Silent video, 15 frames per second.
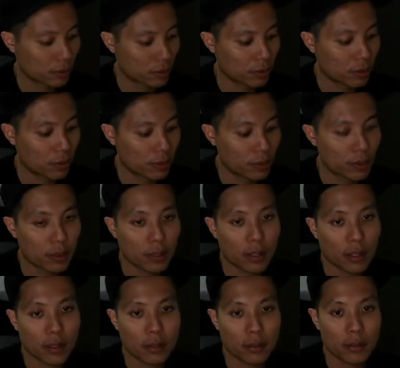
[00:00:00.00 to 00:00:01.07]

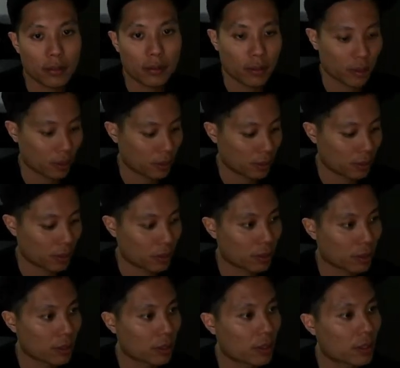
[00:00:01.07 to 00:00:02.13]

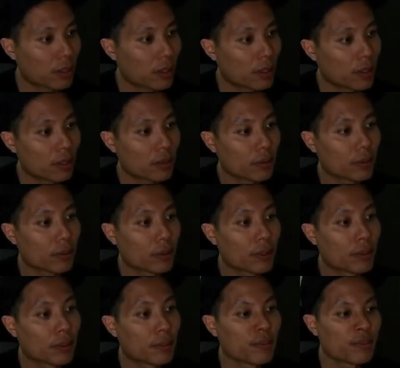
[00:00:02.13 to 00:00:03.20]
GPIO.load.
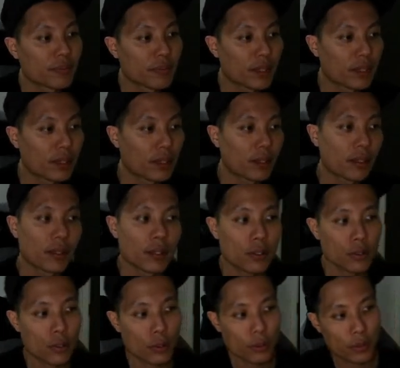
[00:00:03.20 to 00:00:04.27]

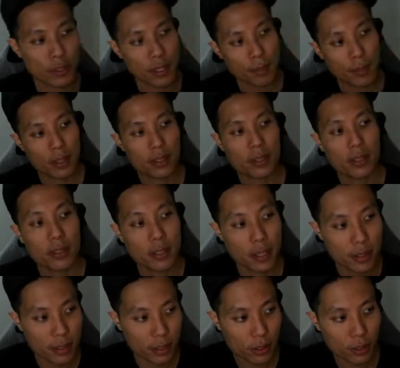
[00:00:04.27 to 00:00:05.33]
So same here,
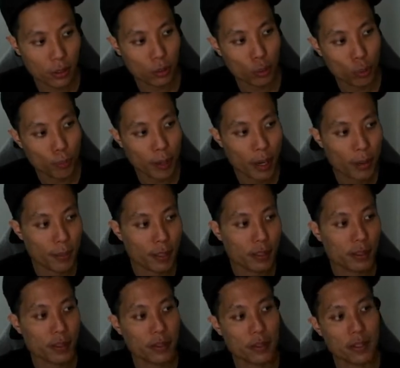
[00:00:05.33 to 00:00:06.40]
there's actually two
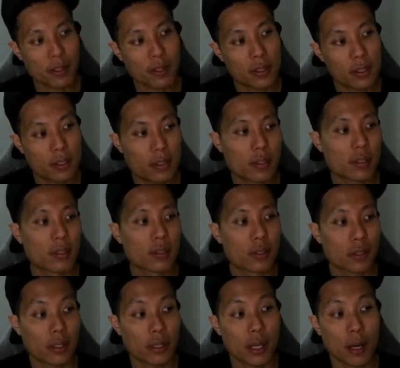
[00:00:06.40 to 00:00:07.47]
parameters in this
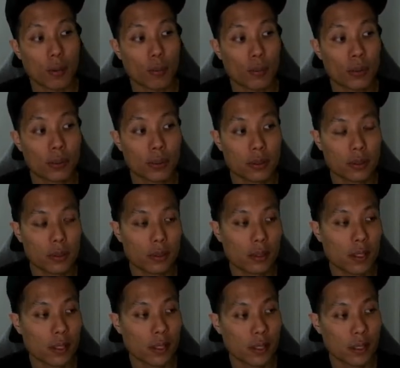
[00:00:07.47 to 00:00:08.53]
.output
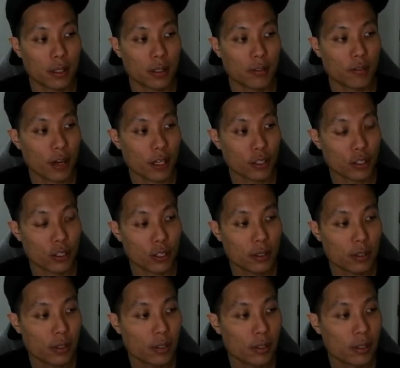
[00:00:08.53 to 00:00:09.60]
function.
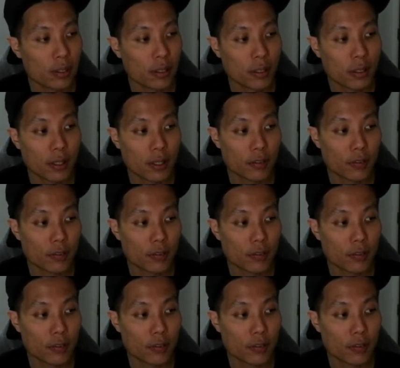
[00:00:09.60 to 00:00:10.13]
The